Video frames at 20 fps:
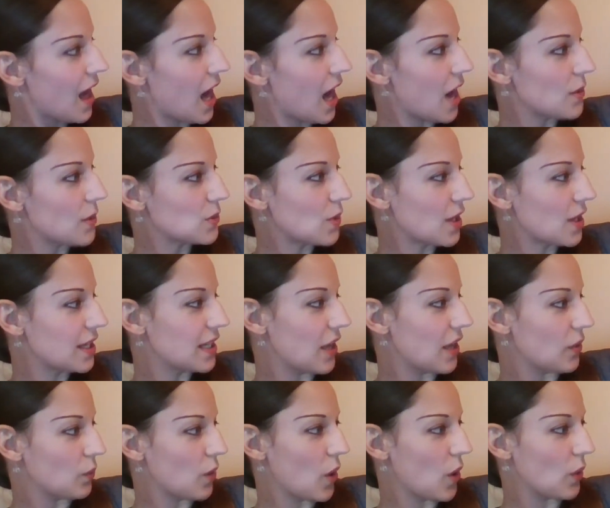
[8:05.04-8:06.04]
I was walking
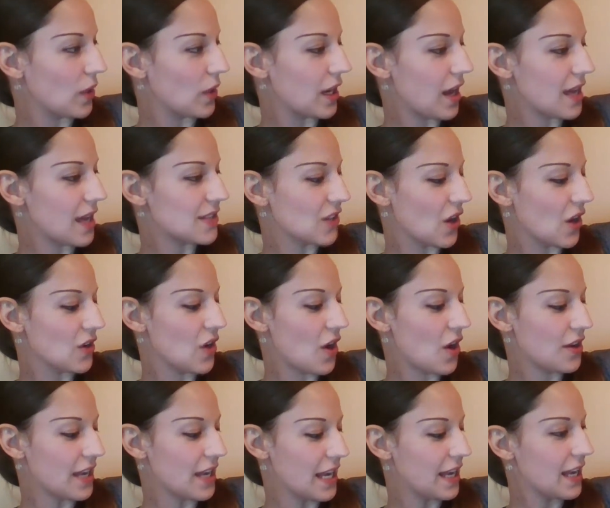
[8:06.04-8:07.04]
down the road, and I saw a
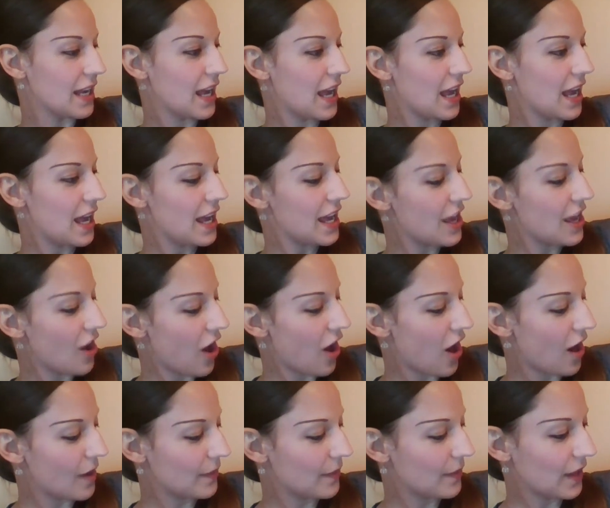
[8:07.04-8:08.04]
donkey.
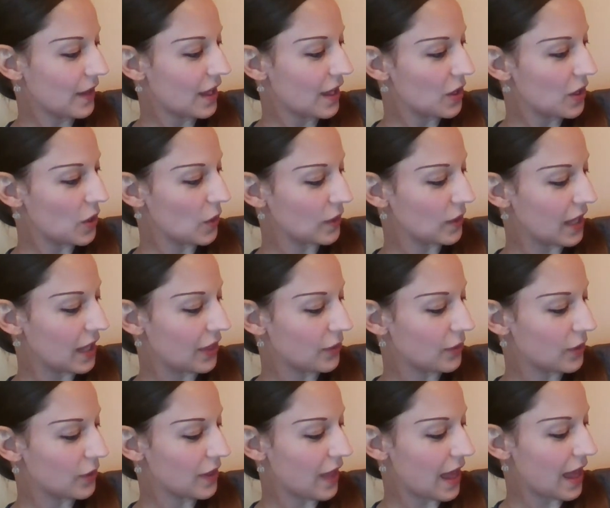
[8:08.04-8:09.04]
Hee-haw! He only had
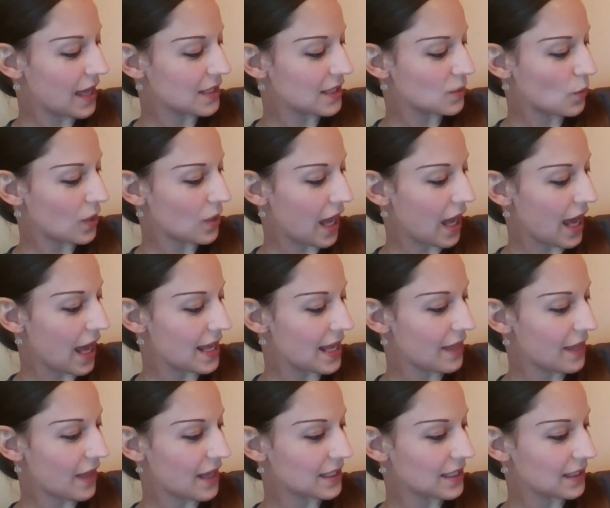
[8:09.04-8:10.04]
3 legs, 1 eye,
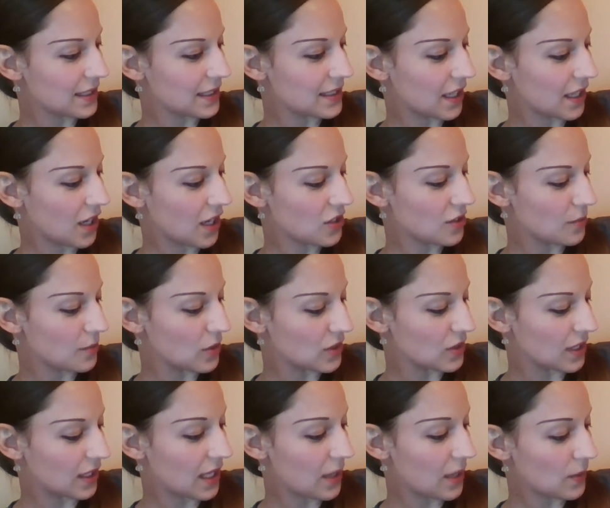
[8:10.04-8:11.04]
he liked to listen to country
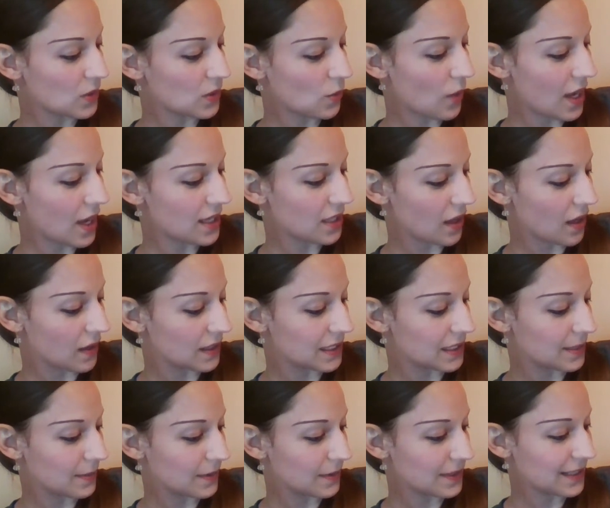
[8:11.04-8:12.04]
music, he was quite tall and
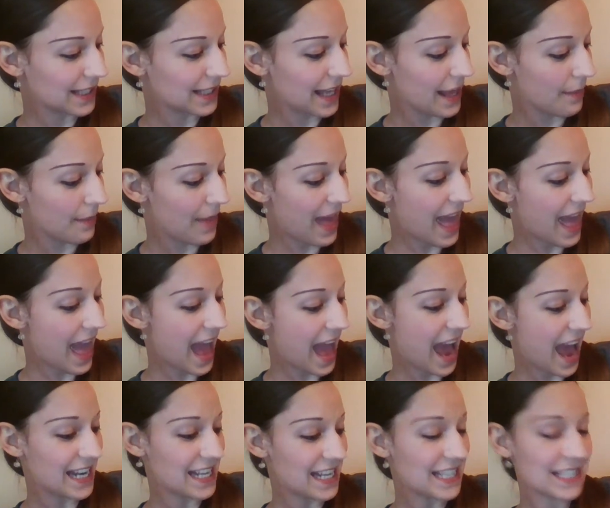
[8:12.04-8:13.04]
slim,
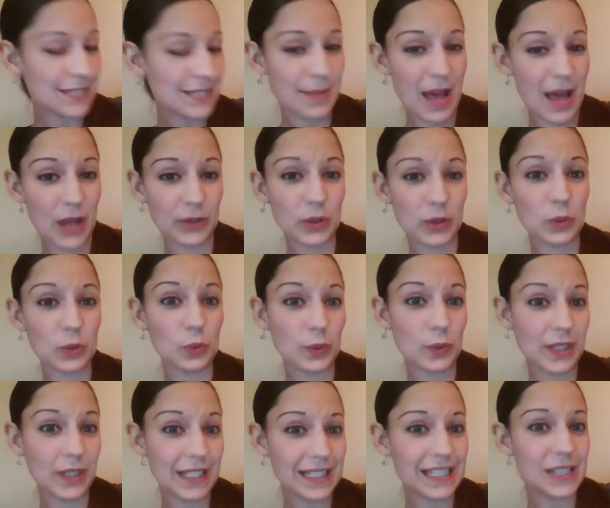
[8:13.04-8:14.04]
and he smelled
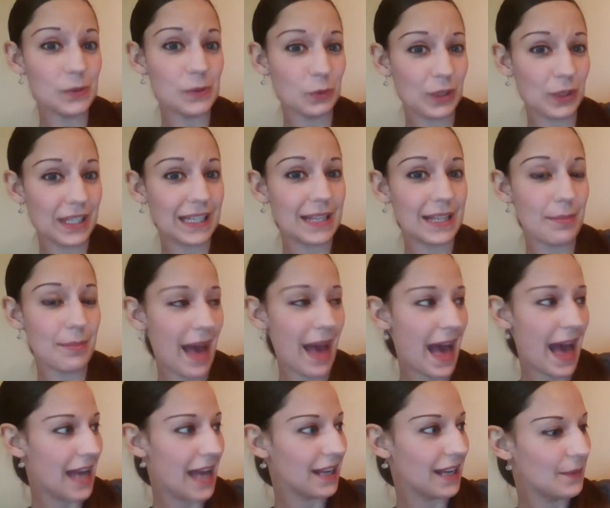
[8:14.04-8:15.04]
really, really
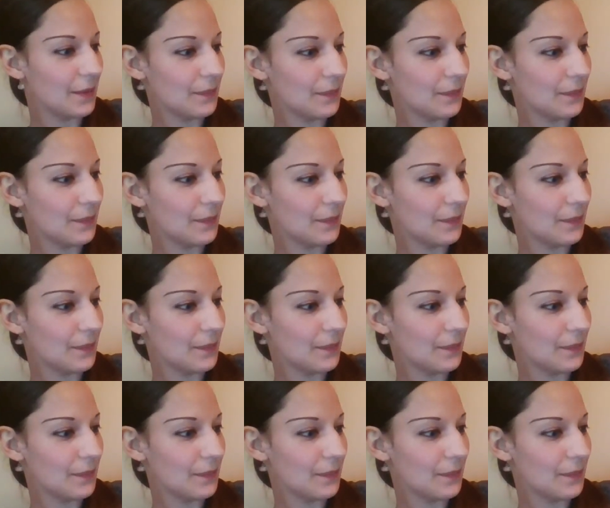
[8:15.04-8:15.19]
bad.